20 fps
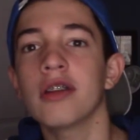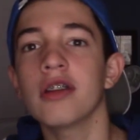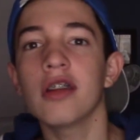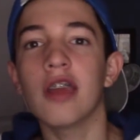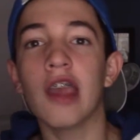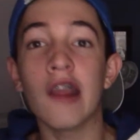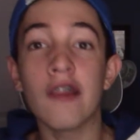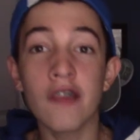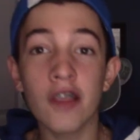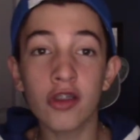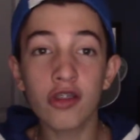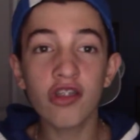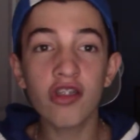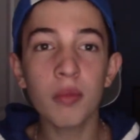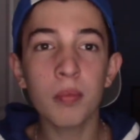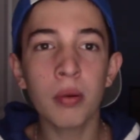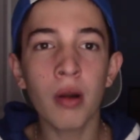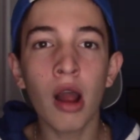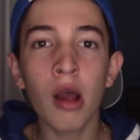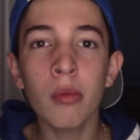And this is the
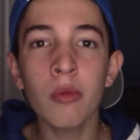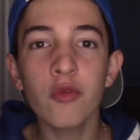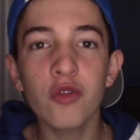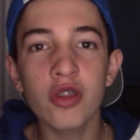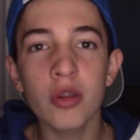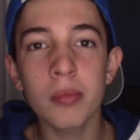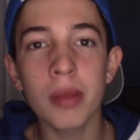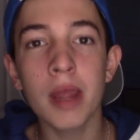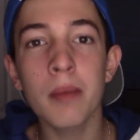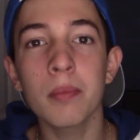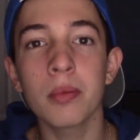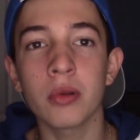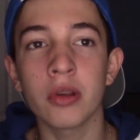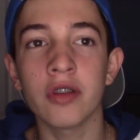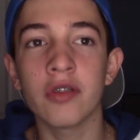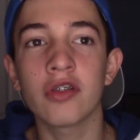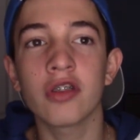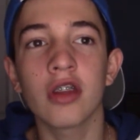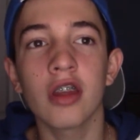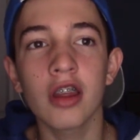problem for the Maple
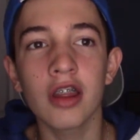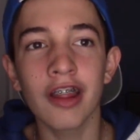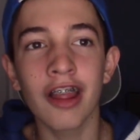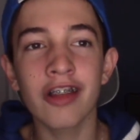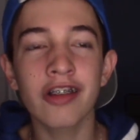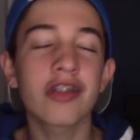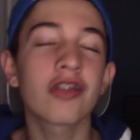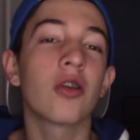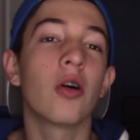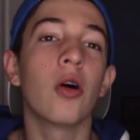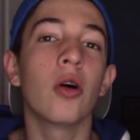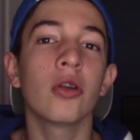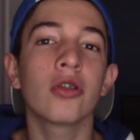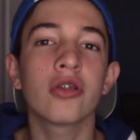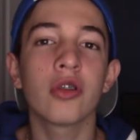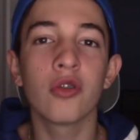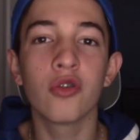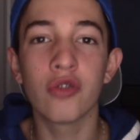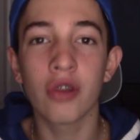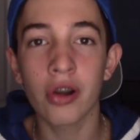Leafs. This is
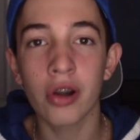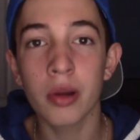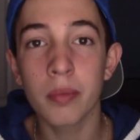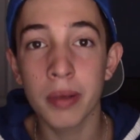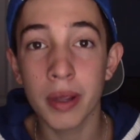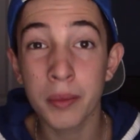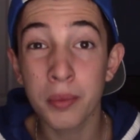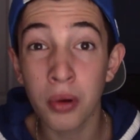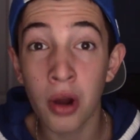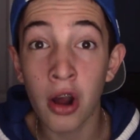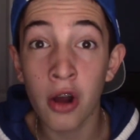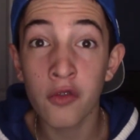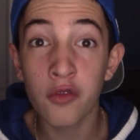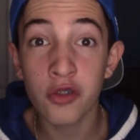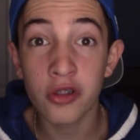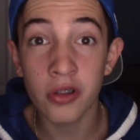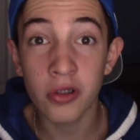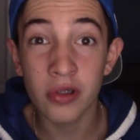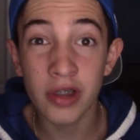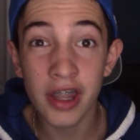also a very big problem for
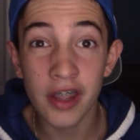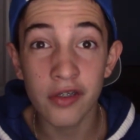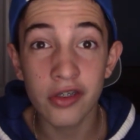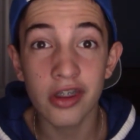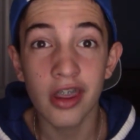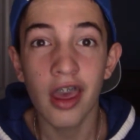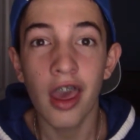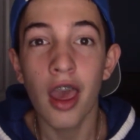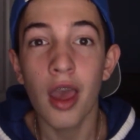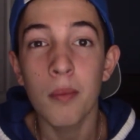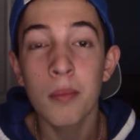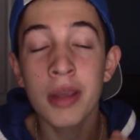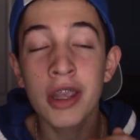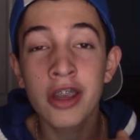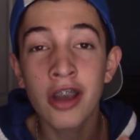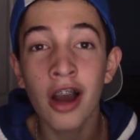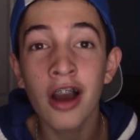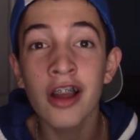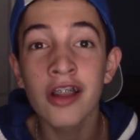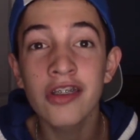the Leafs
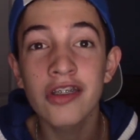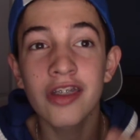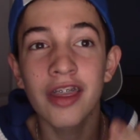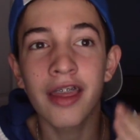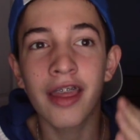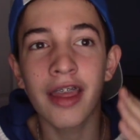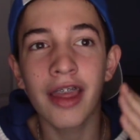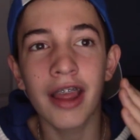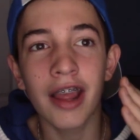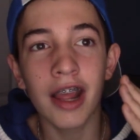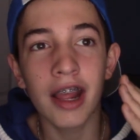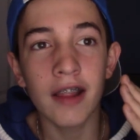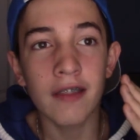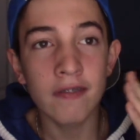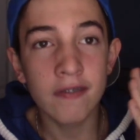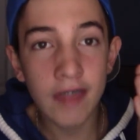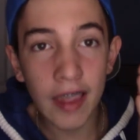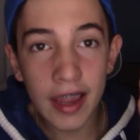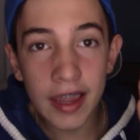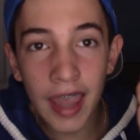because
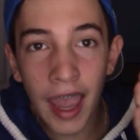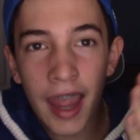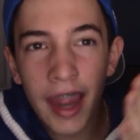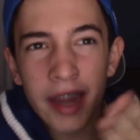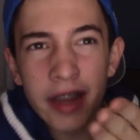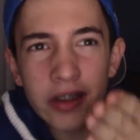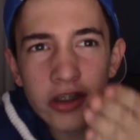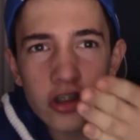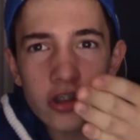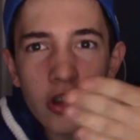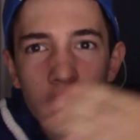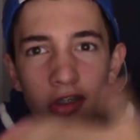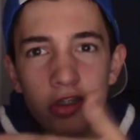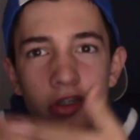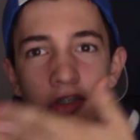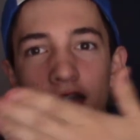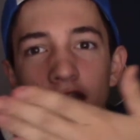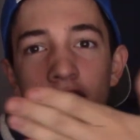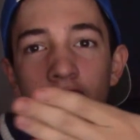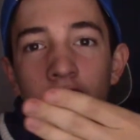they get into
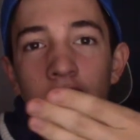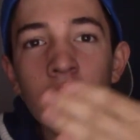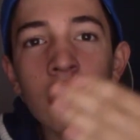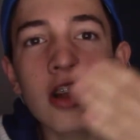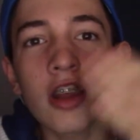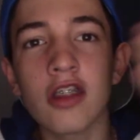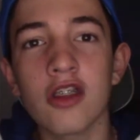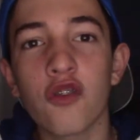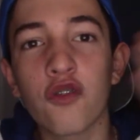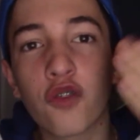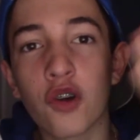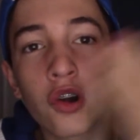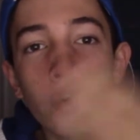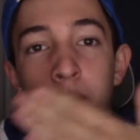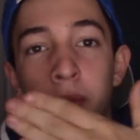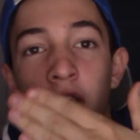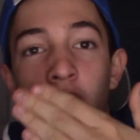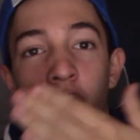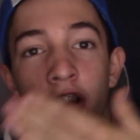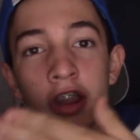this thing in the first
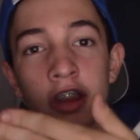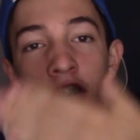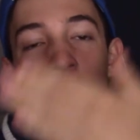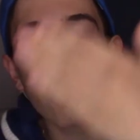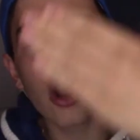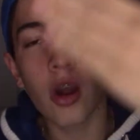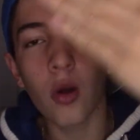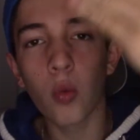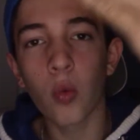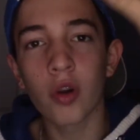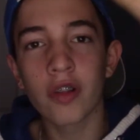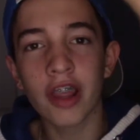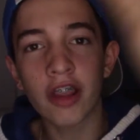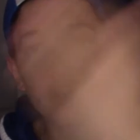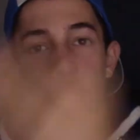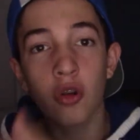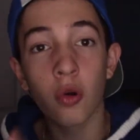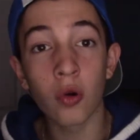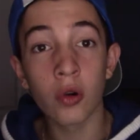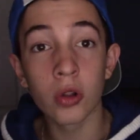period where they
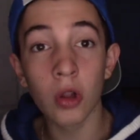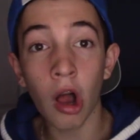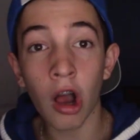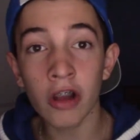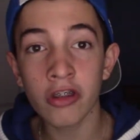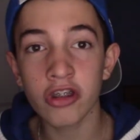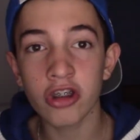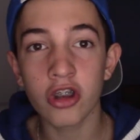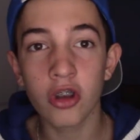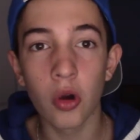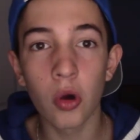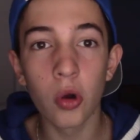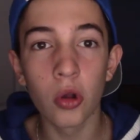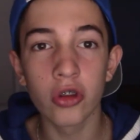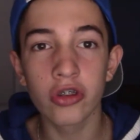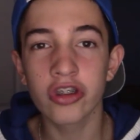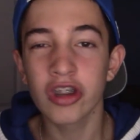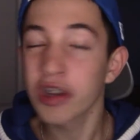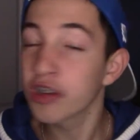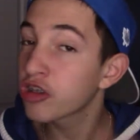score lots of
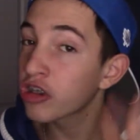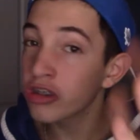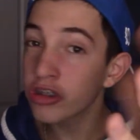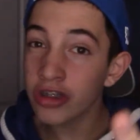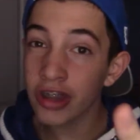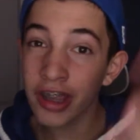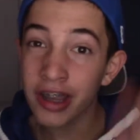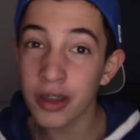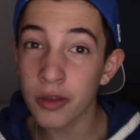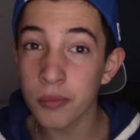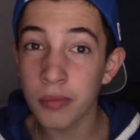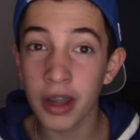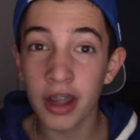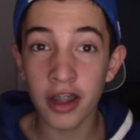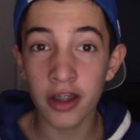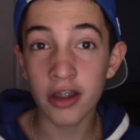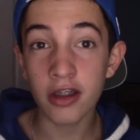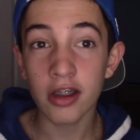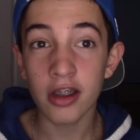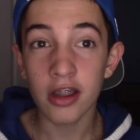goals, just like my